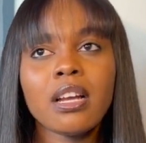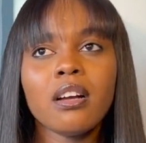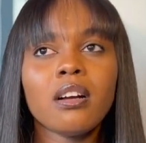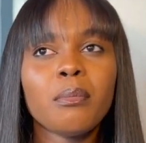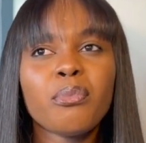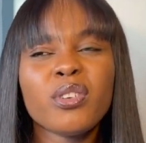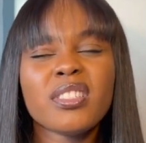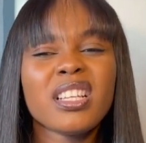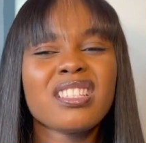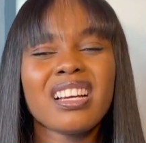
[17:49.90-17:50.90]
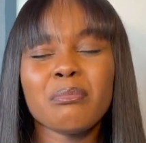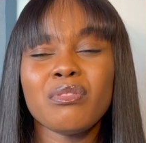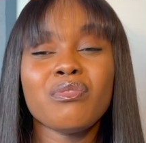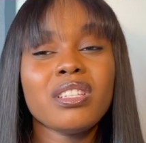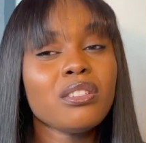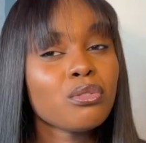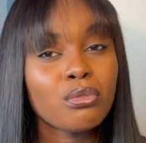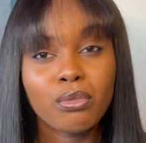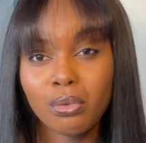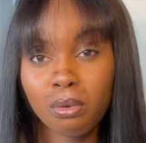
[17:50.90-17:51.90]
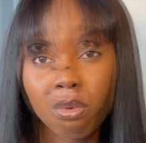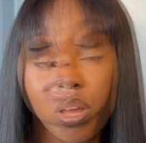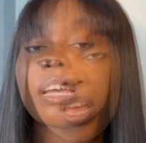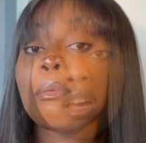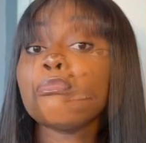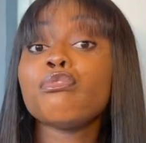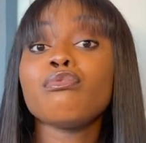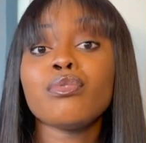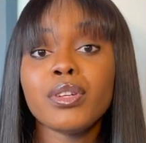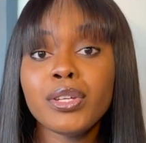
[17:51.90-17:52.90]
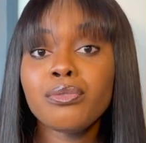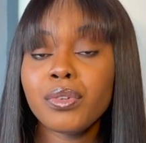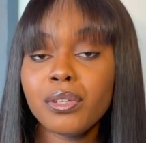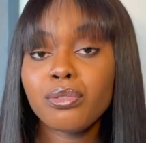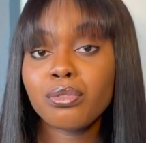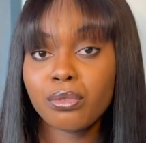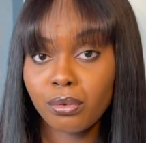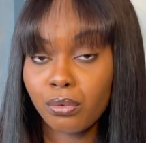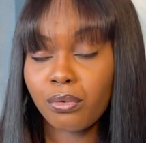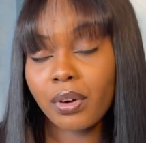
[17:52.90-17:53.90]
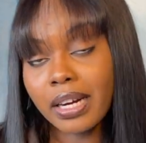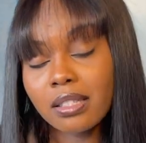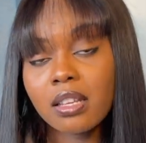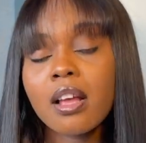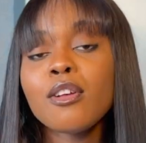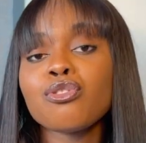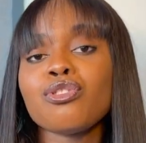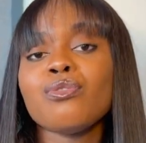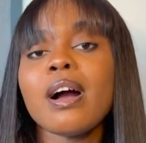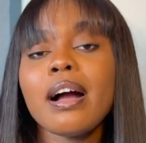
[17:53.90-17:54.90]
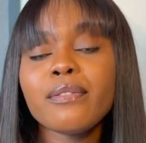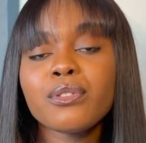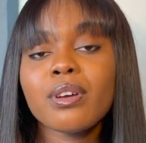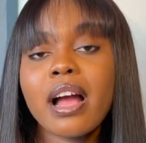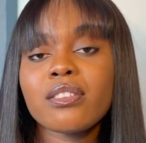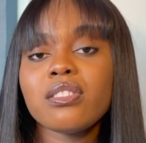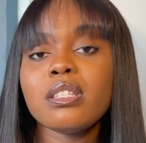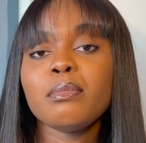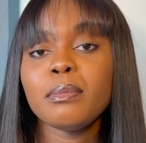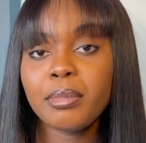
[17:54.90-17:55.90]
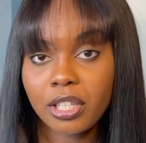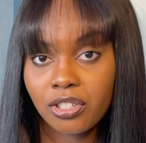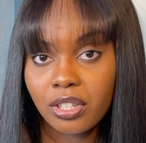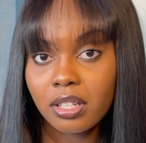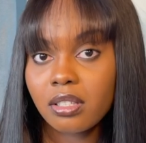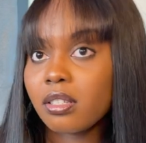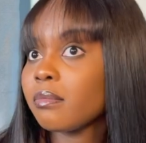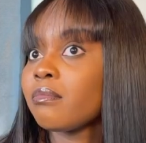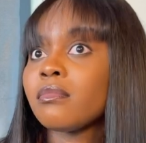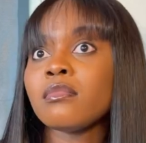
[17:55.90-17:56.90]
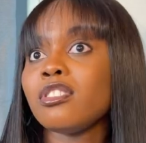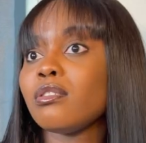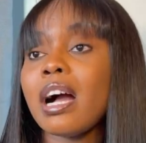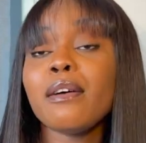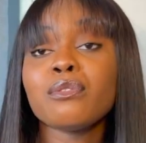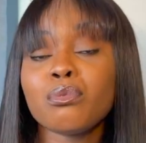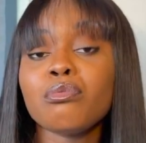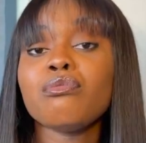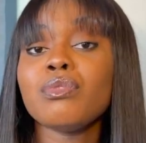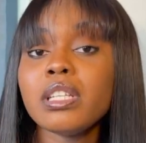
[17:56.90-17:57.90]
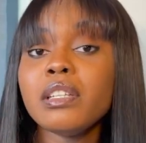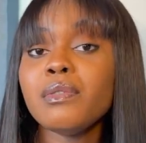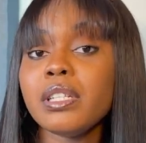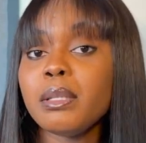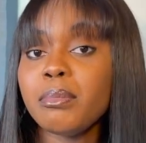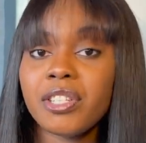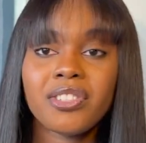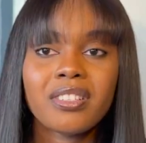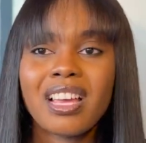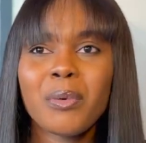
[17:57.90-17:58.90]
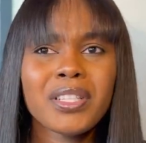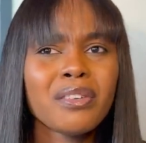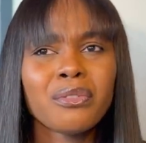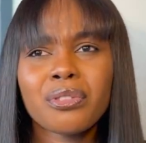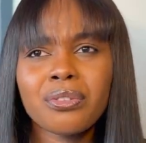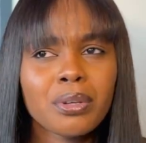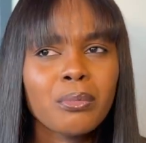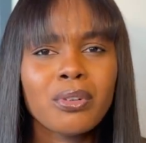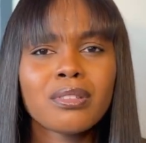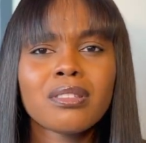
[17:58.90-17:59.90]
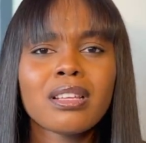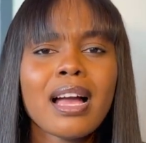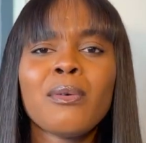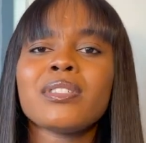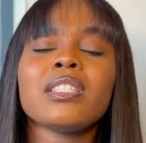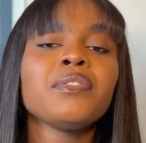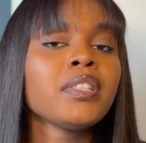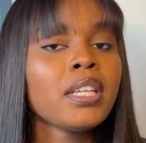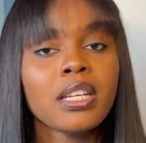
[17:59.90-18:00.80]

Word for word: um, process can be really slow it can be really really slow right so you have to actually be patient you have to be really really patient i waited for three months i wasn't even thinking